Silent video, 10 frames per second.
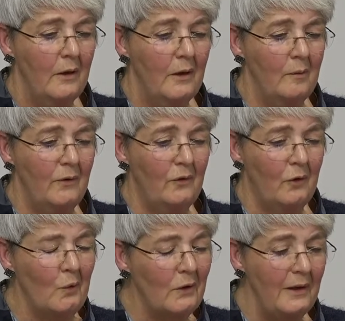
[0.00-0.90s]
It was
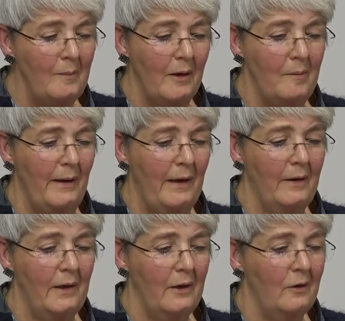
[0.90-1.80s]
totally
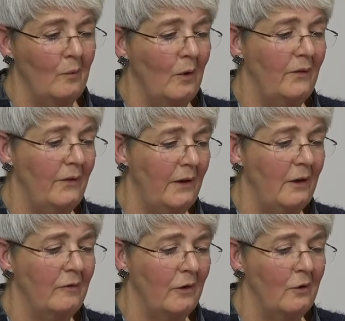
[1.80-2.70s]
barbaric and the worst
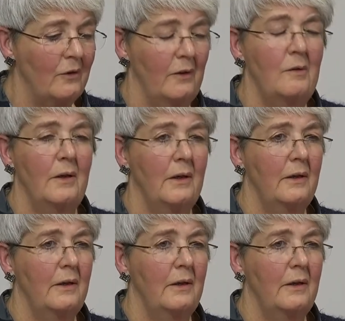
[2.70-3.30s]
day of lockdown that I